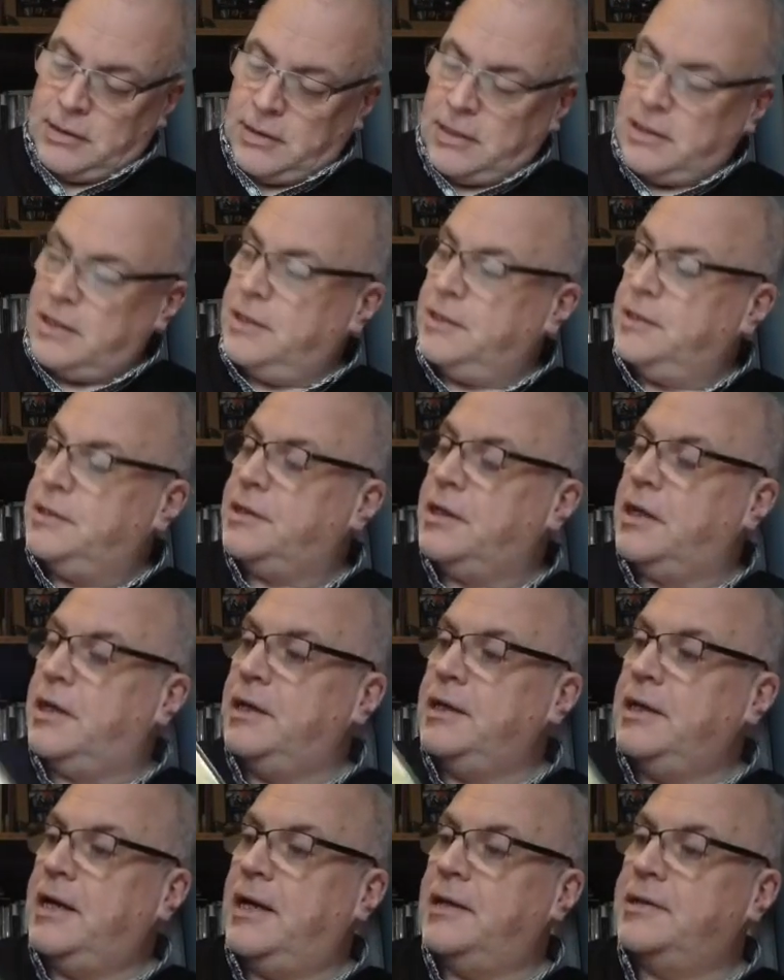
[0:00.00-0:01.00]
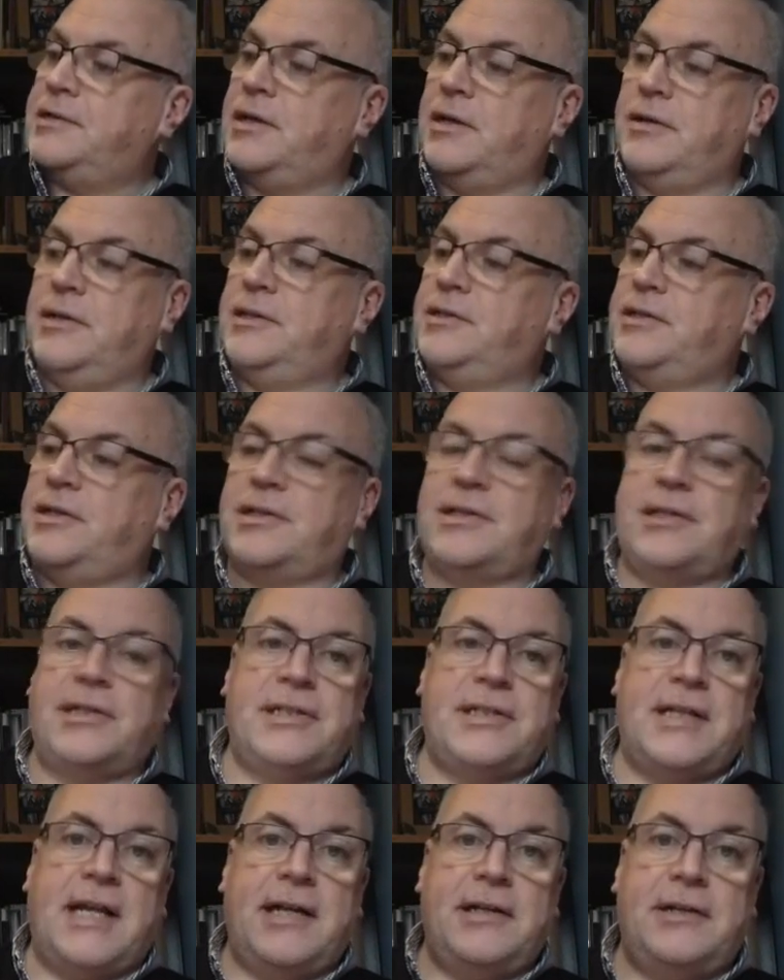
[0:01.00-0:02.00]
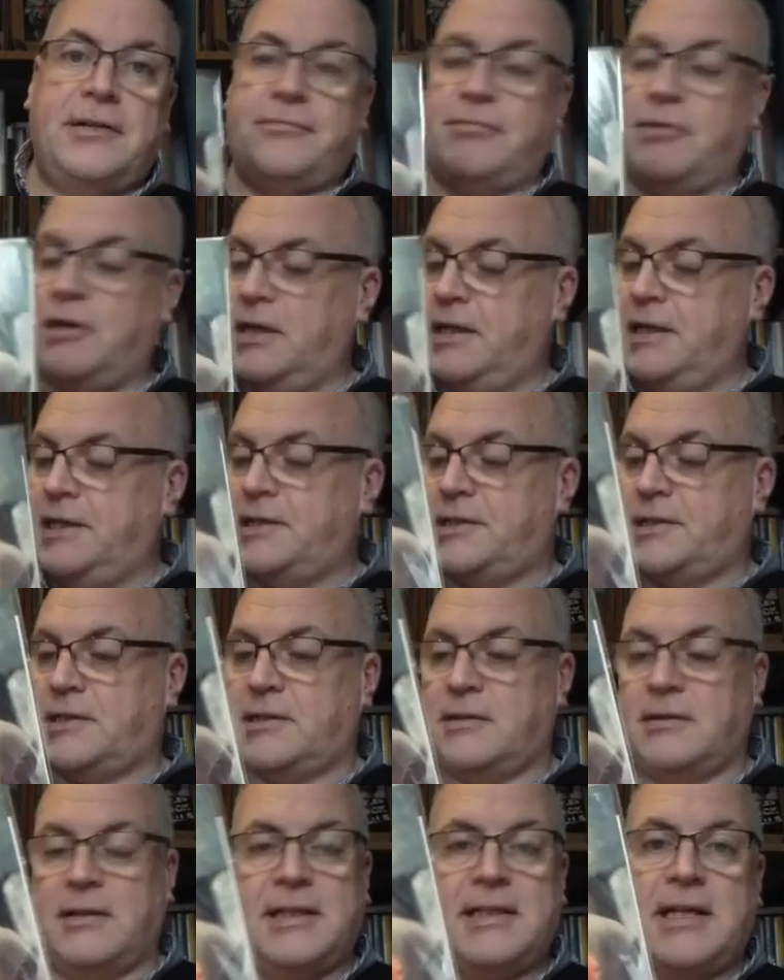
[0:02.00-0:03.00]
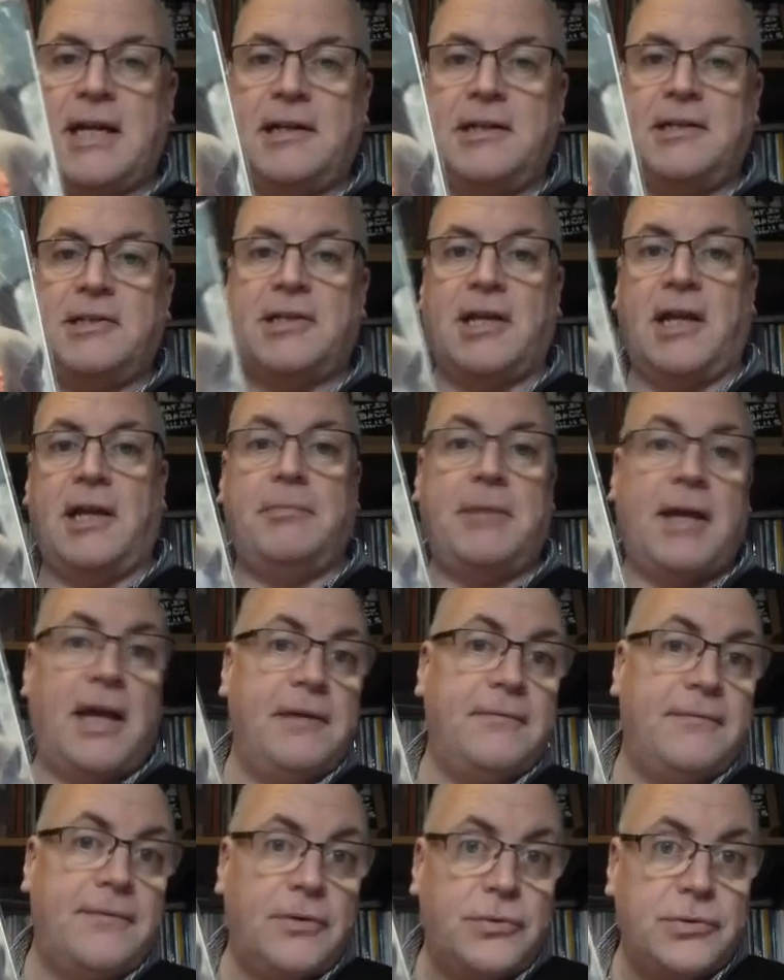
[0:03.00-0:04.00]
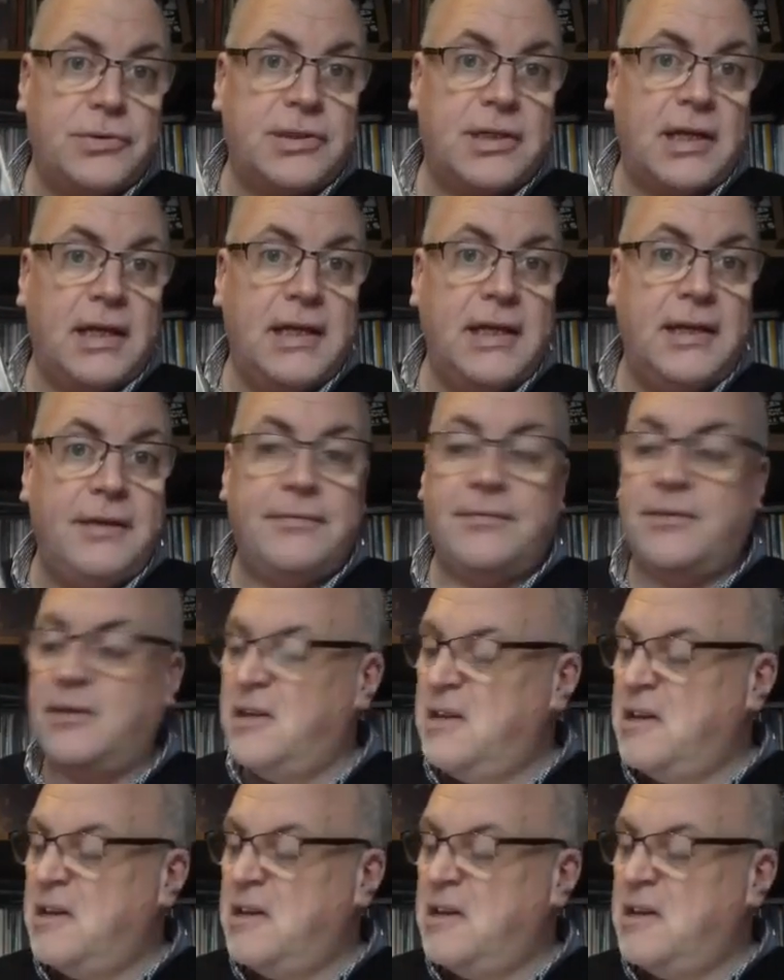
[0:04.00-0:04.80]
And so it's just the standard release. Exactly the same gatefold sleeve.